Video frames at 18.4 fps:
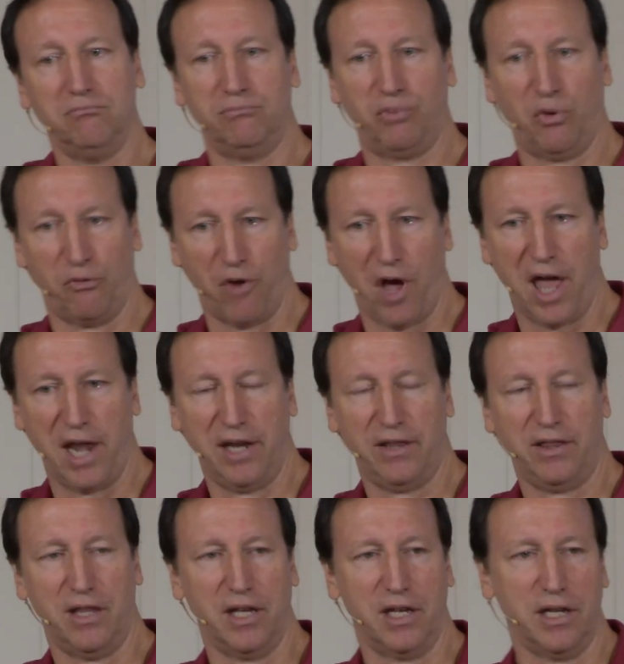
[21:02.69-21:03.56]

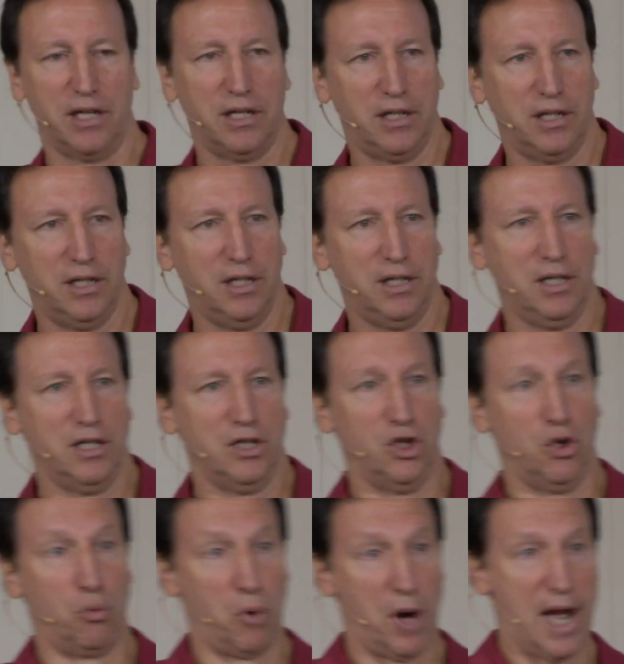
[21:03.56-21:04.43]
provided the,
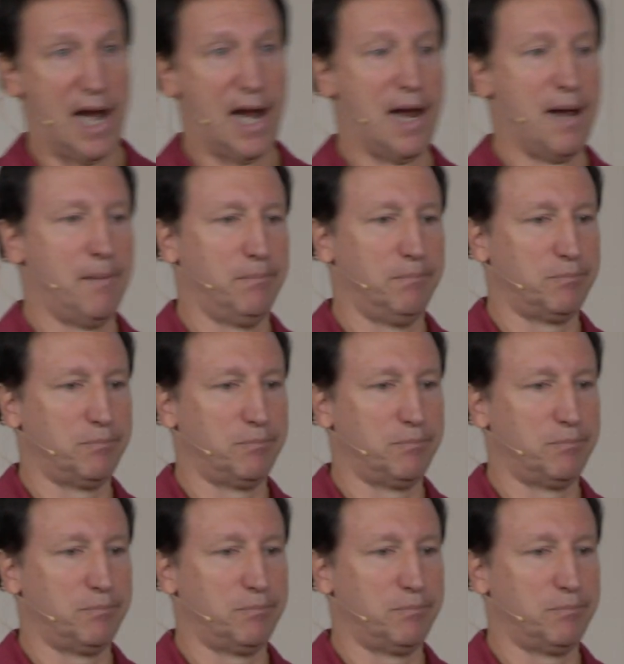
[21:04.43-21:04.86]
the ram